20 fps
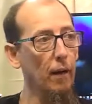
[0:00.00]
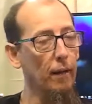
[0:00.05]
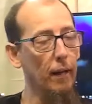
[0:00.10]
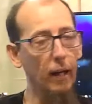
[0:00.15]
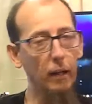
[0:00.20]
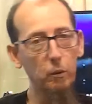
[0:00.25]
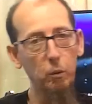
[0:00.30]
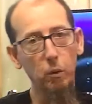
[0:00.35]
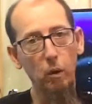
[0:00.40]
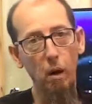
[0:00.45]

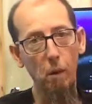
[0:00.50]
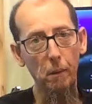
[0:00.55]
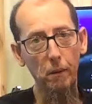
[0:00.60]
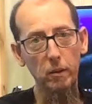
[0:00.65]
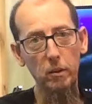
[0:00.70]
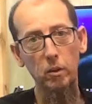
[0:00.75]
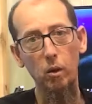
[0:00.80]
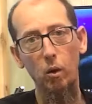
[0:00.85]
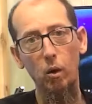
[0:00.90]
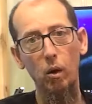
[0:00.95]
That's where all my
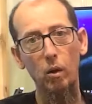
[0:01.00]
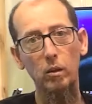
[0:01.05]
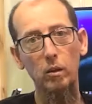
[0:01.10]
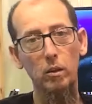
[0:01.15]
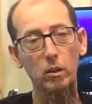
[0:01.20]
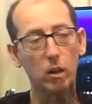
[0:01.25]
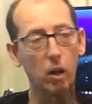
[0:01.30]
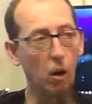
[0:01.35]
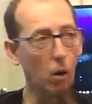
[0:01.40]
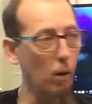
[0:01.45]
storage
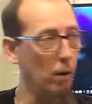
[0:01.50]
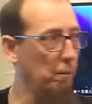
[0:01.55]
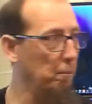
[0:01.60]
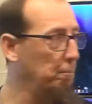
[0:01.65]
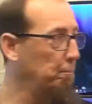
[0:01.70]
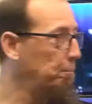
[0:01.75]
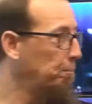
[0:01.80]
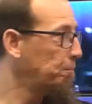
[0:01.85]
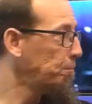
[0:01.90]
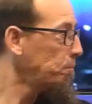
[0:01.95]
is going.